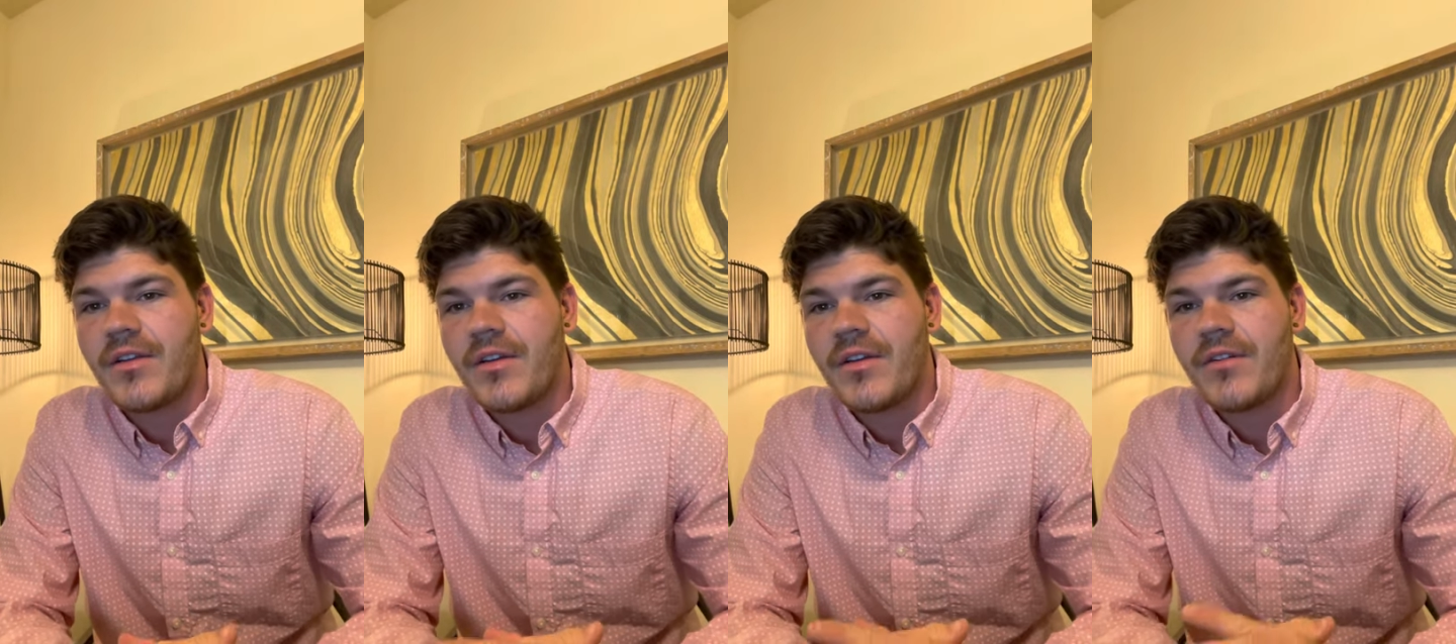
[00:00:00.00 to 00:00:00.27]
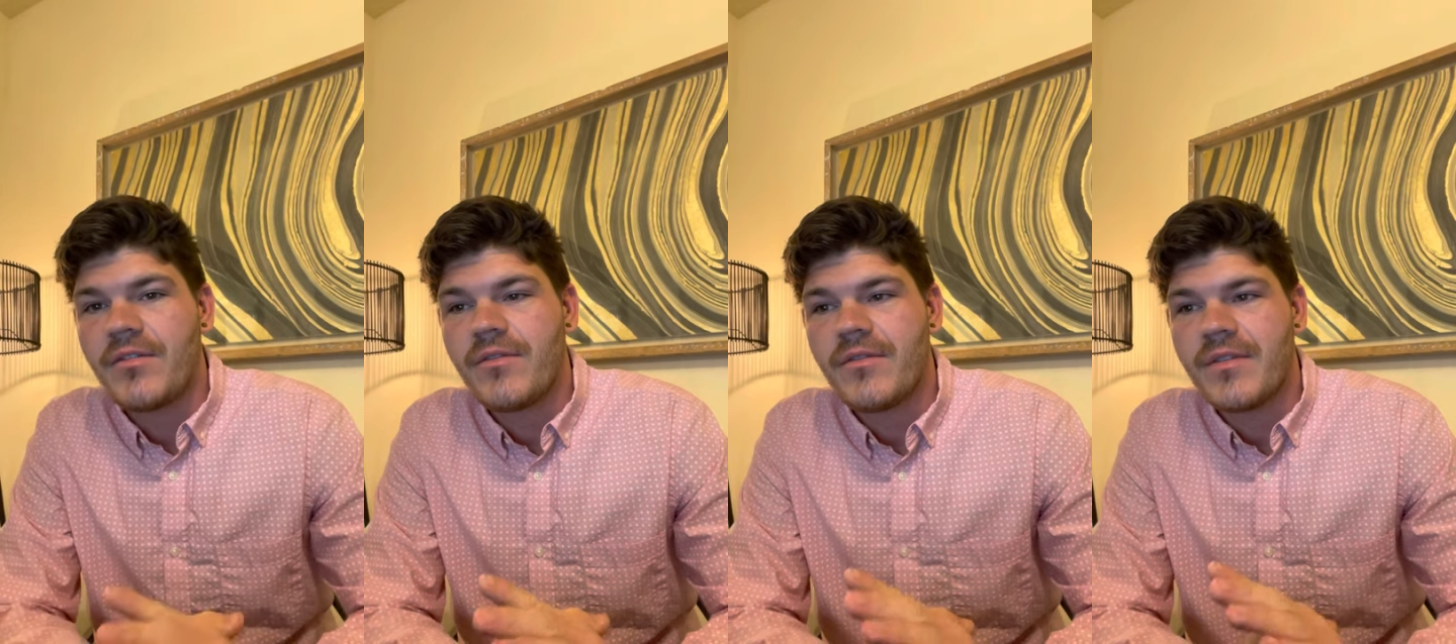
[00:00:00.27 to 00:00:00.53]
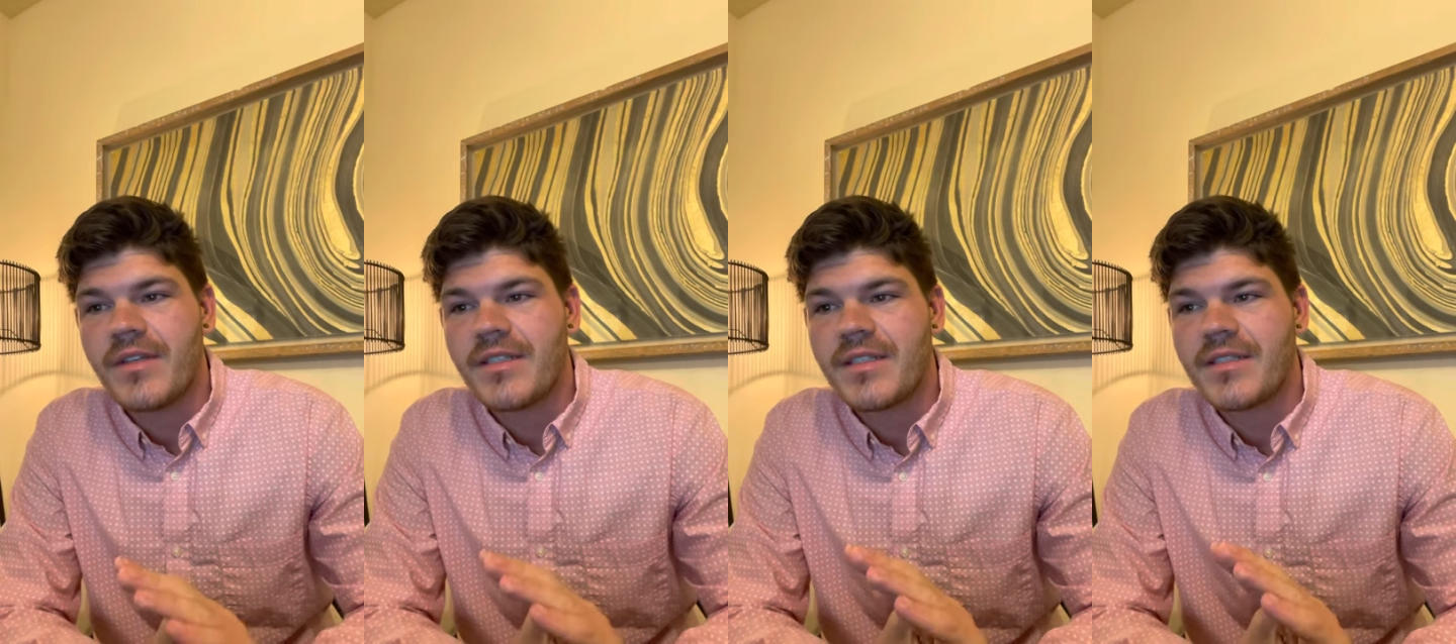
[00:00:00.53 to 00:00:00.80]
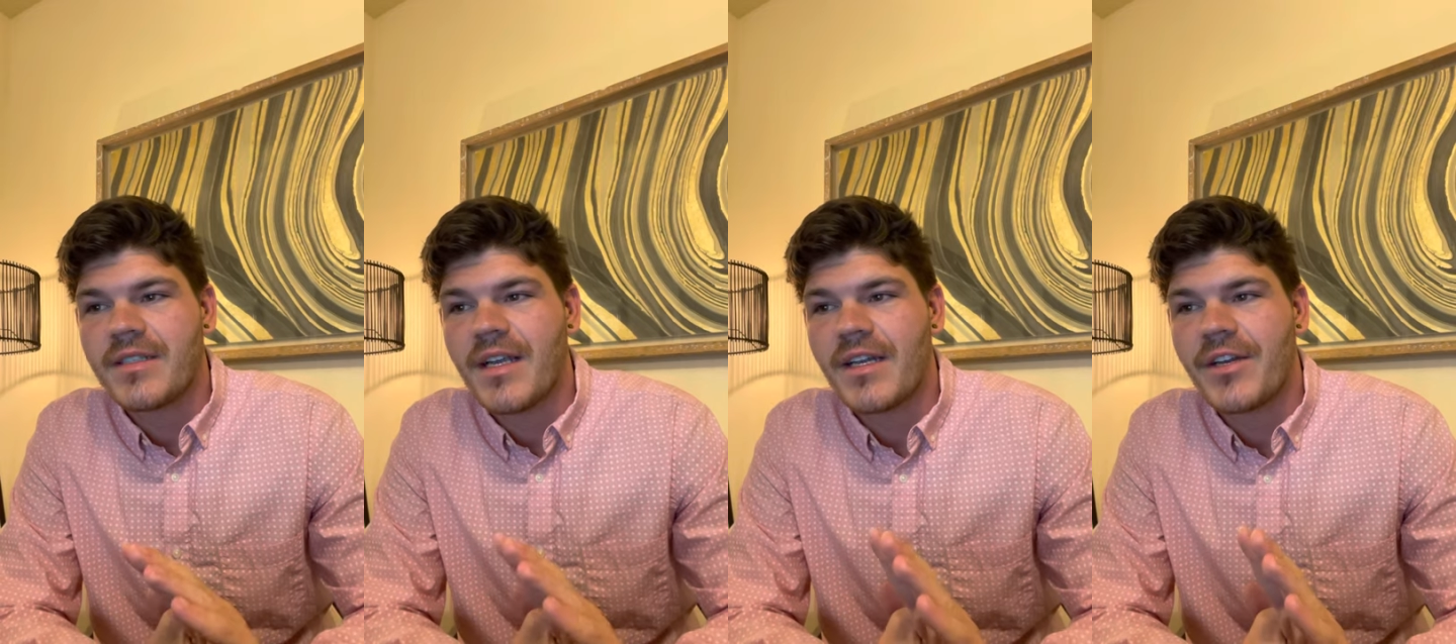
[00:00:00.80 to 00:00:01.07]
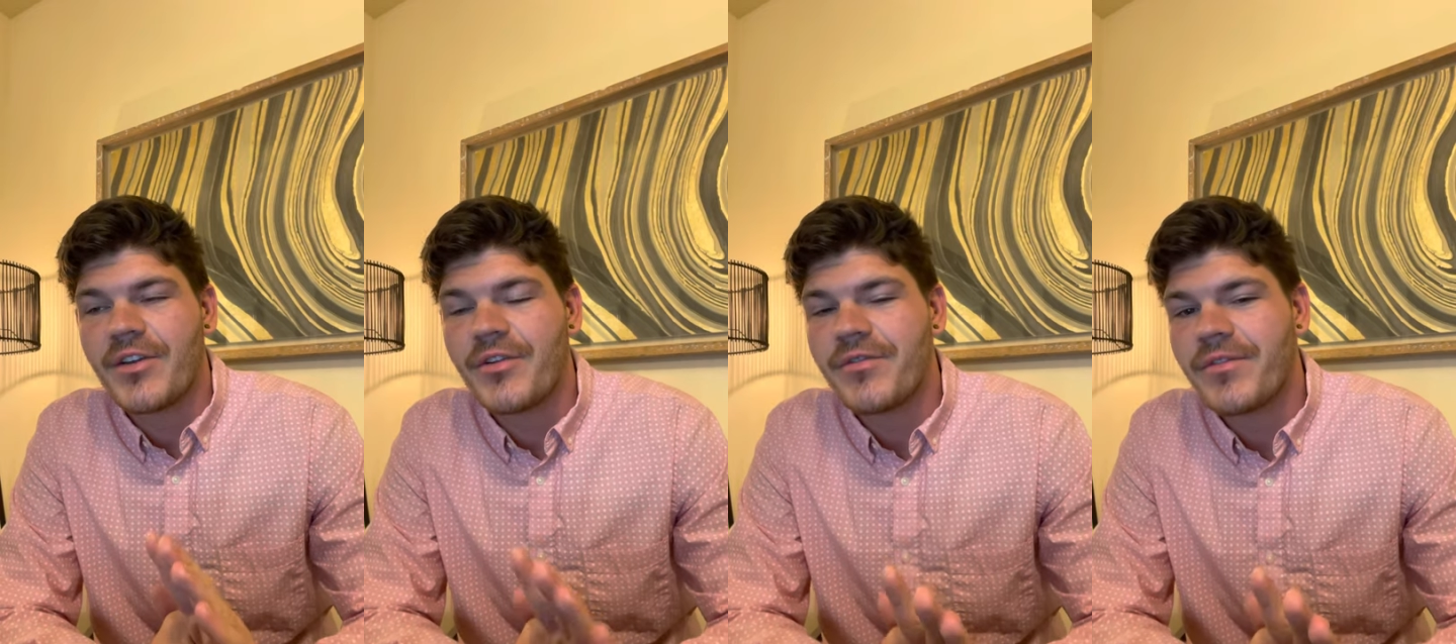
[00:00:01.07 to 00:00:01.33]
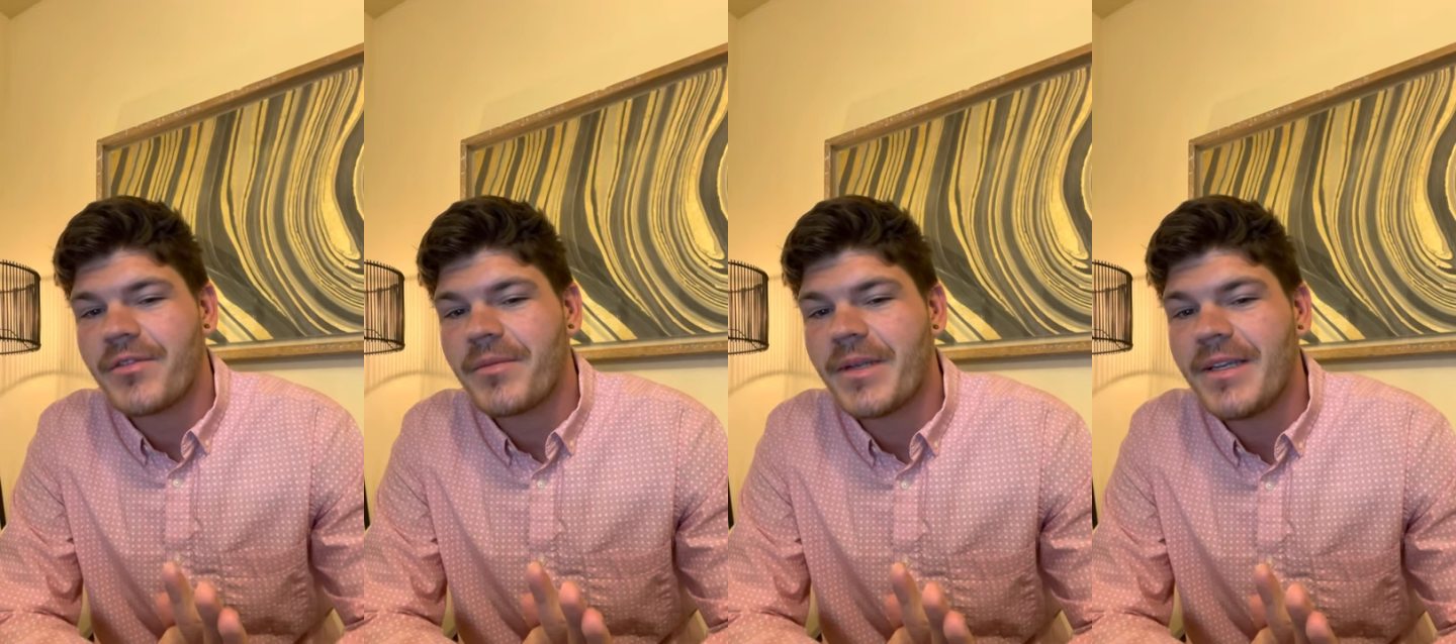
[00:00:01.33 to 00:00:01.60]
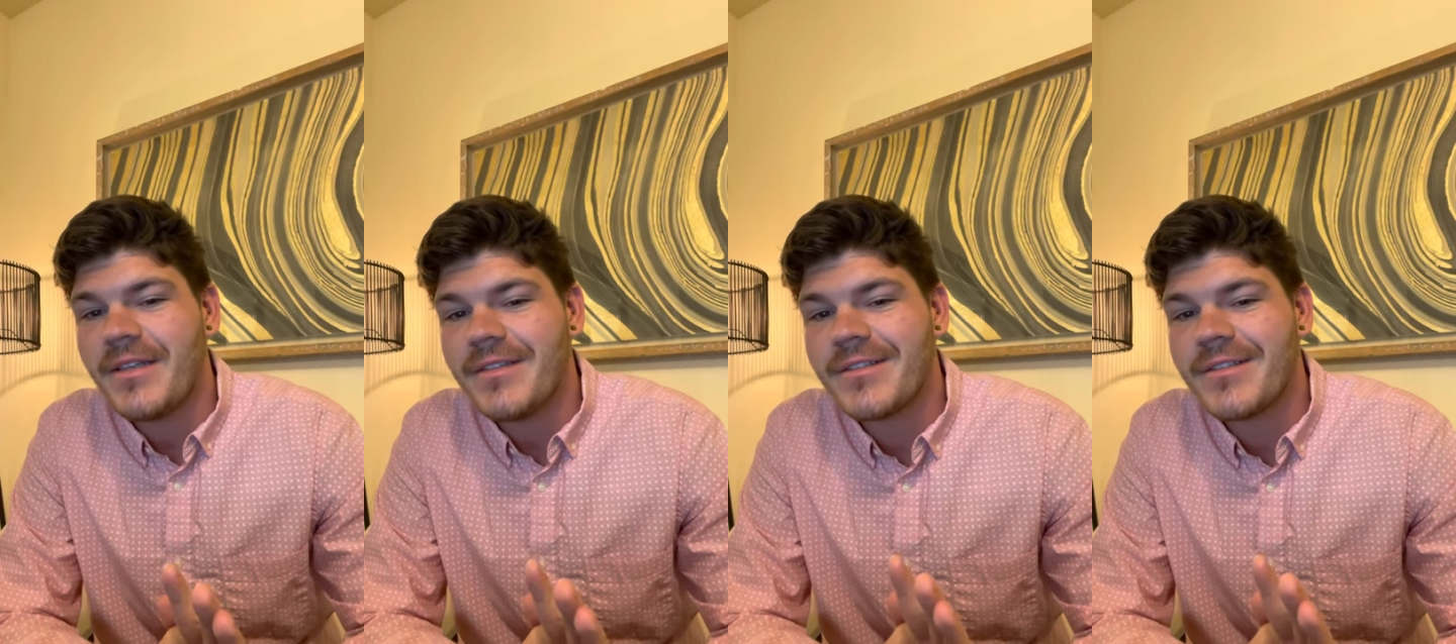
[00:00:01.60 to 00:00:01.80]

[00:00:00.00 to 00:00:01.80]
know, this is kind of new for me,